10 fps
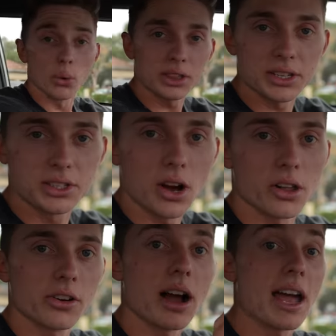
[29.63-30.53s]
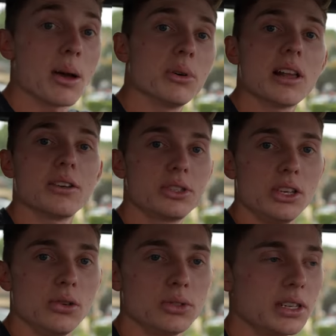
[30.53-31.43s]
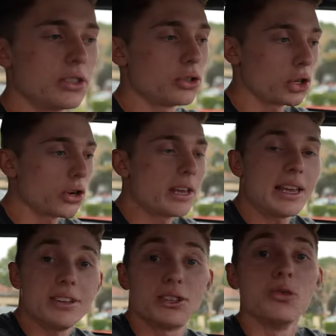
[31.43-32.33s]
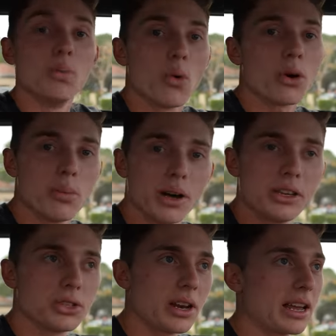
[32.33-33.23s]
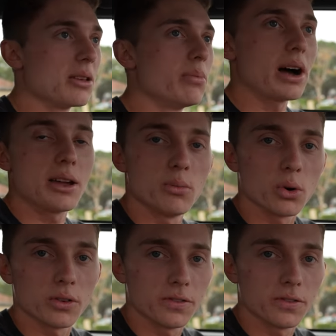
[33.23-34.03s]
with this dollar, I am allowed to use it to turn it into more money so that I can buy more